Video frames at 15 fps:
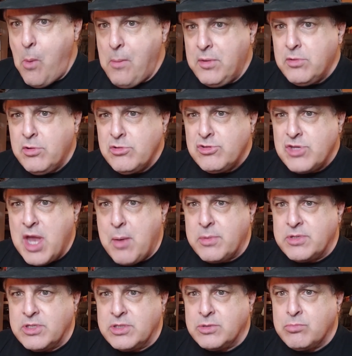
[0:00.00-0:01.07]
They're good
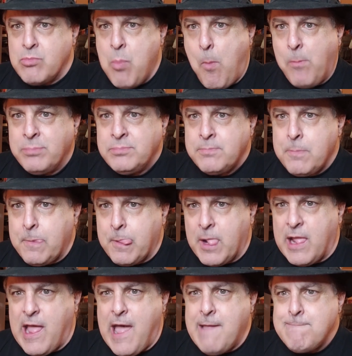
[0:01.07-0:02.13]
sandwiches.
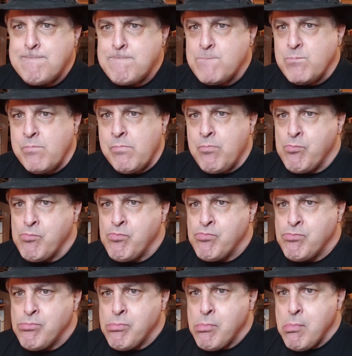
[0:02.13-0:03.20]
Okay?
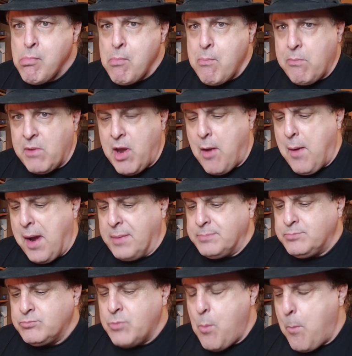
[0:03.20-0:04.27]
All right,
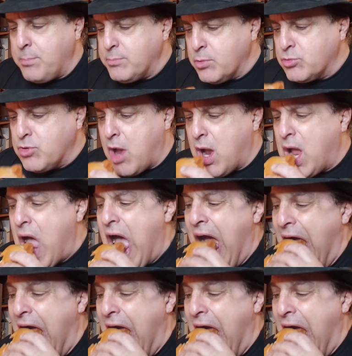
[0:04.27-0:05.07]
we'll talk.